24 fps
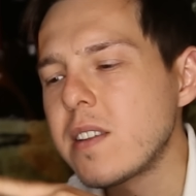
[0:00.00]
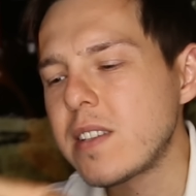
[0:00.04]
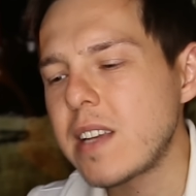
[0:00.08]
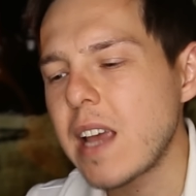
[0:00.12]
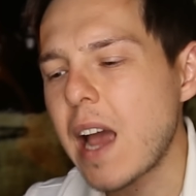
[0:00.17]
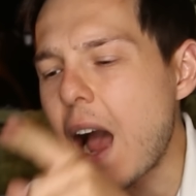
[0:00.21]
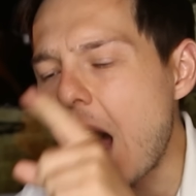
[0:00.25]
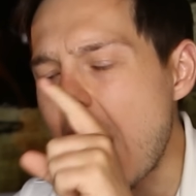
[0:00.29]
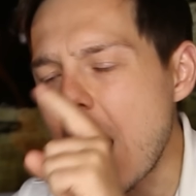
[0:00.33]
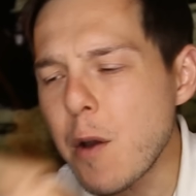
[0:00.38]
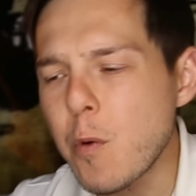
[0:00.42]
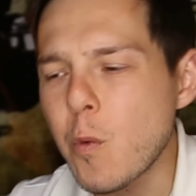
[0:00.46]

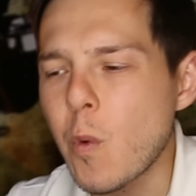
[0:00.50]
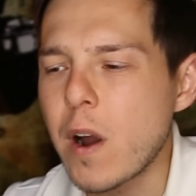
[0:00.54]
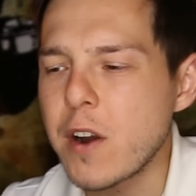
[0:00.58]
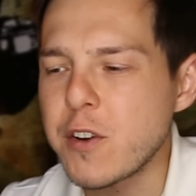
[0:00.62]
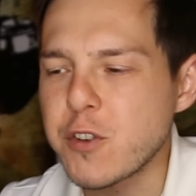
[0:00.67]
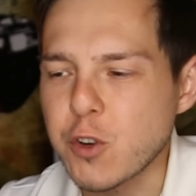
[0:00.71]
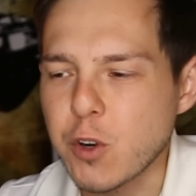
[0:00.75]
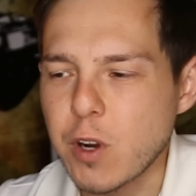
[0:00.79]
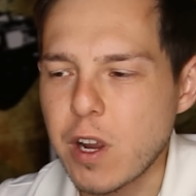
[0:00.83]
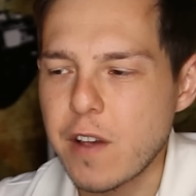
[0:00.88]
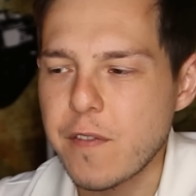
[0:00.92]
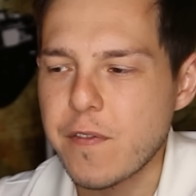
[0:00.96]
See, I
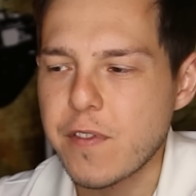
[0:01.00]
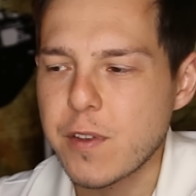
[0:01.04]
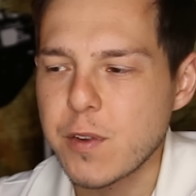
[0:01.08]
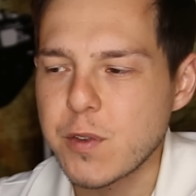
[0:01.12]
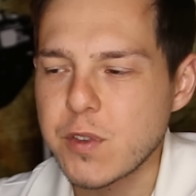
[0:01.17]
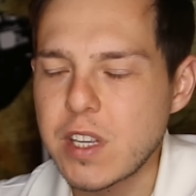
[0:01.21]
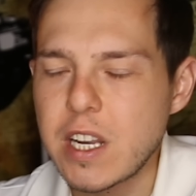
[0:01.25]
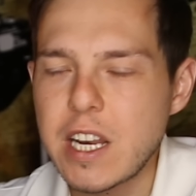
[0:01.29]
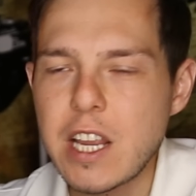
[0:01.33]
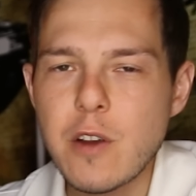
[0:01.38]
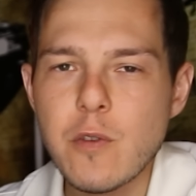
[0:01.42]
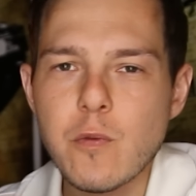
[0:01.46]
wonder if
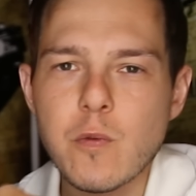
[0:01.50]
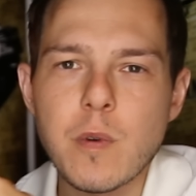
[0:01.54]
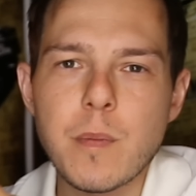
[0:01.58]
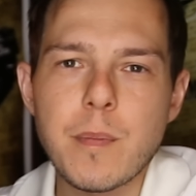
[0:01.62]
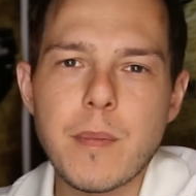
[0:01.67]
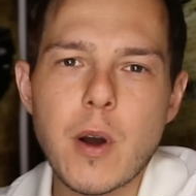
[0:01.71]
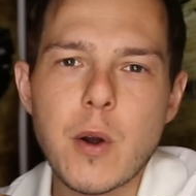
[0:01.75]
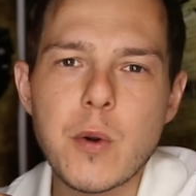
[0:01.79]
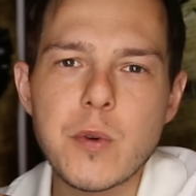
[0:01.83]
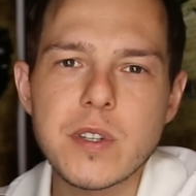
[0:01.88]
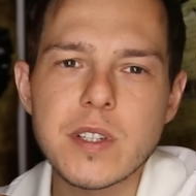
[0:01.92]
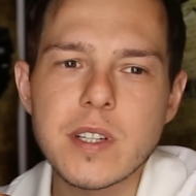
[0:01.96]
there's any
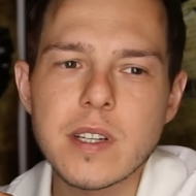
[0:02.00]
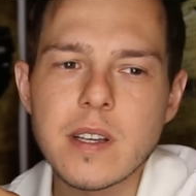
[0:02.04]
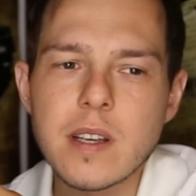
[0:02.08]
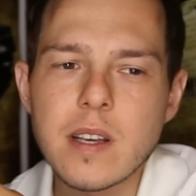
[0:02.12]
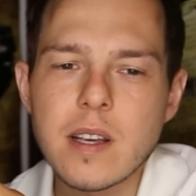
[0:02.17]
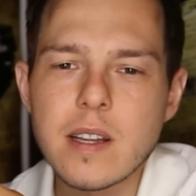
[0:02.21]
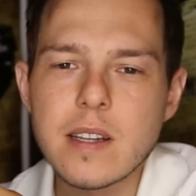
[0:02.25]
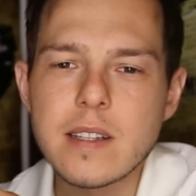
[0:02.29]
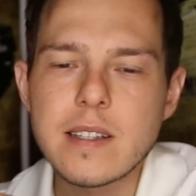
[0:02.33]
remote